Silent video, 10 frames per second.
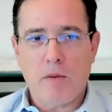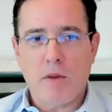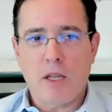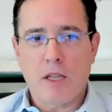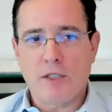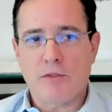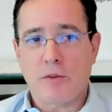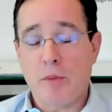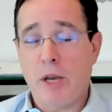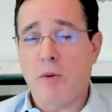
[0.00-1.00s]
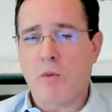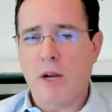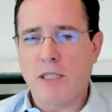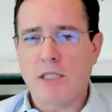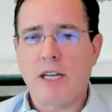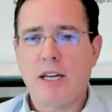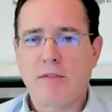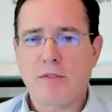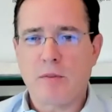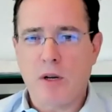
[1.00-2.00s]
At least for me, will
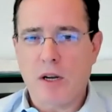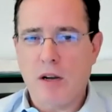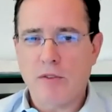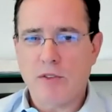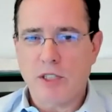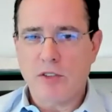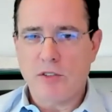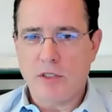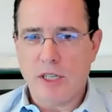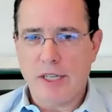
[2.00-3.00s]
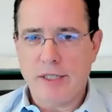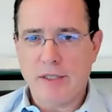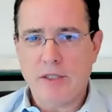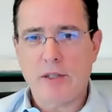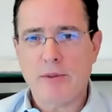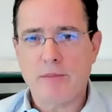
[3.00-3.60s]
resonate from our conversation today. So,